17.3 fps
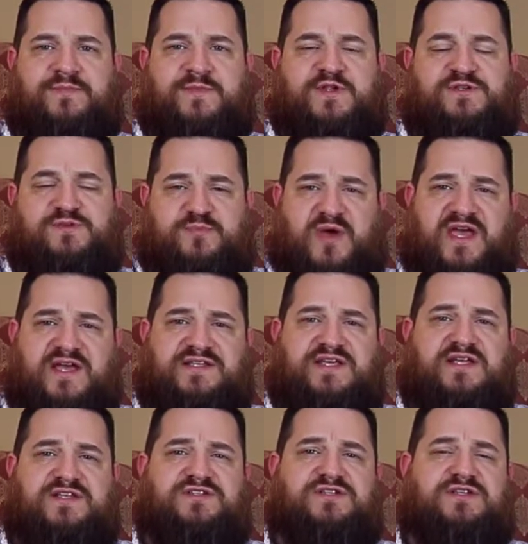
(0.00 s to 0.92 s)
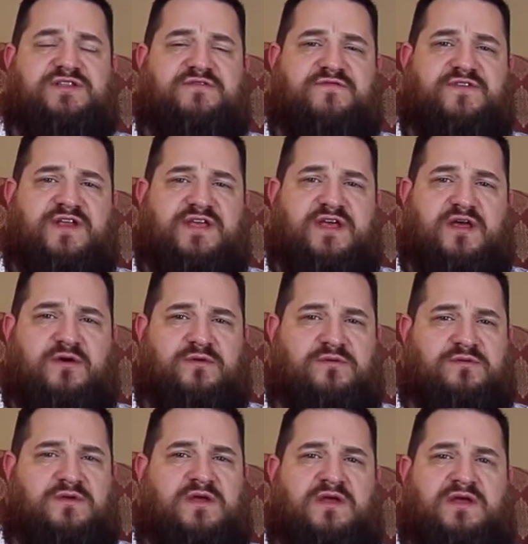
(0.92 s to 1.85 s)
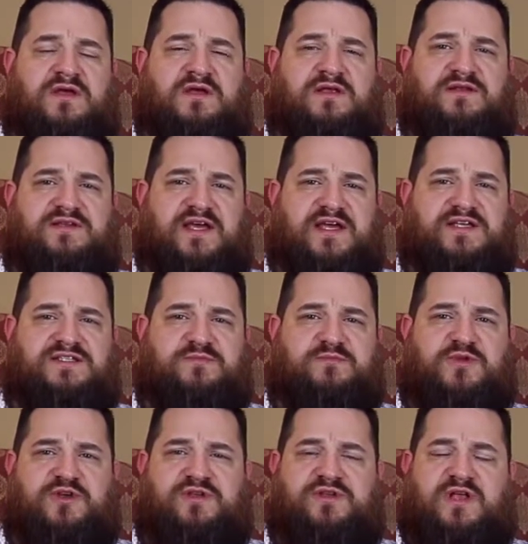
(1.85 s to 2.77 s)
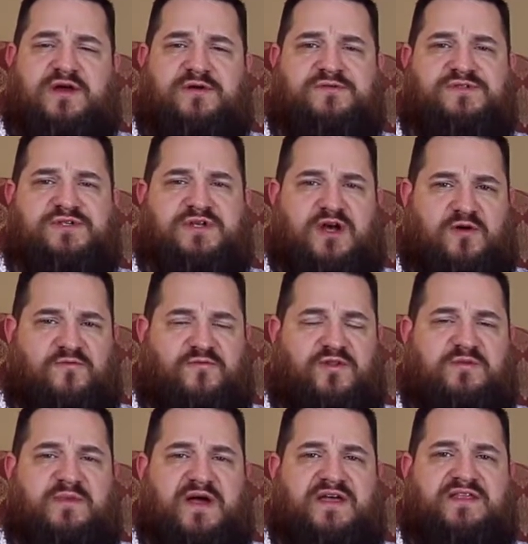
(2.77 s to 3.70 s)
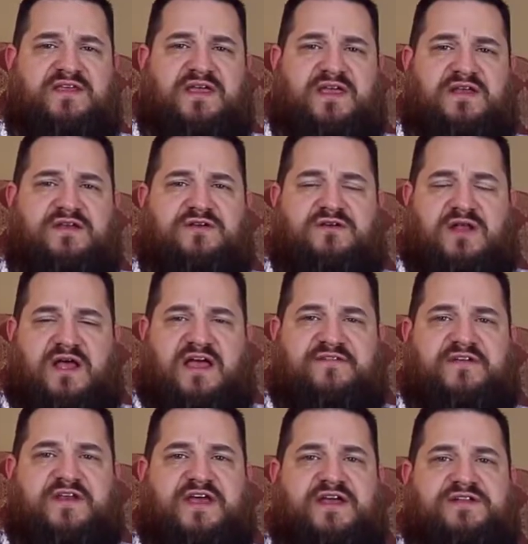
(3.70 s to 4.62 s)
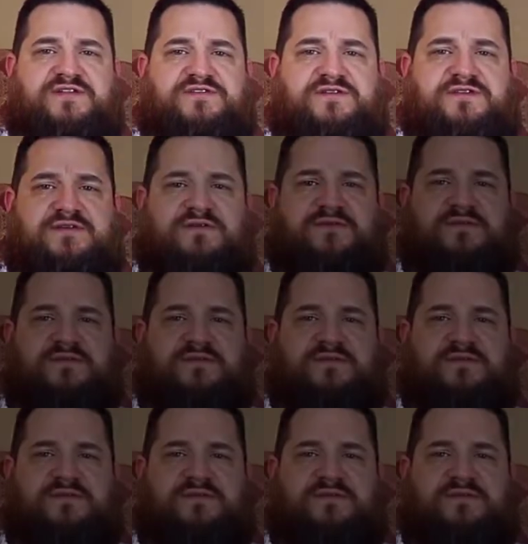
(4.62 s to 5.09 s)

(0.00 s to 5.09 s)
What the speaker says: So pay attention to the video and take some good notes, and hopefully by the end you'll have an answer.